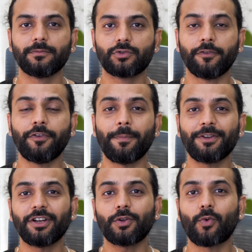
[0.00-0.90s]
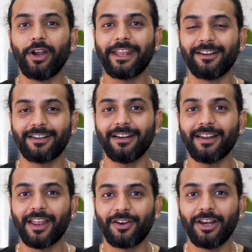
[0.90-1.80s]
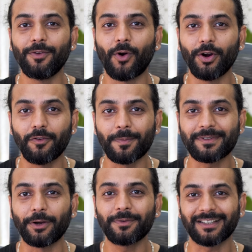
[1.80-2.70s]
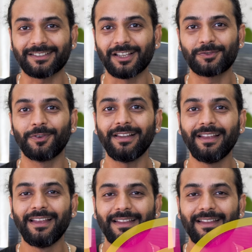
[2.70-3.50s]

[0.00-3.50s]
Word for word: So if you appreciate quality content and really want your website to be successful,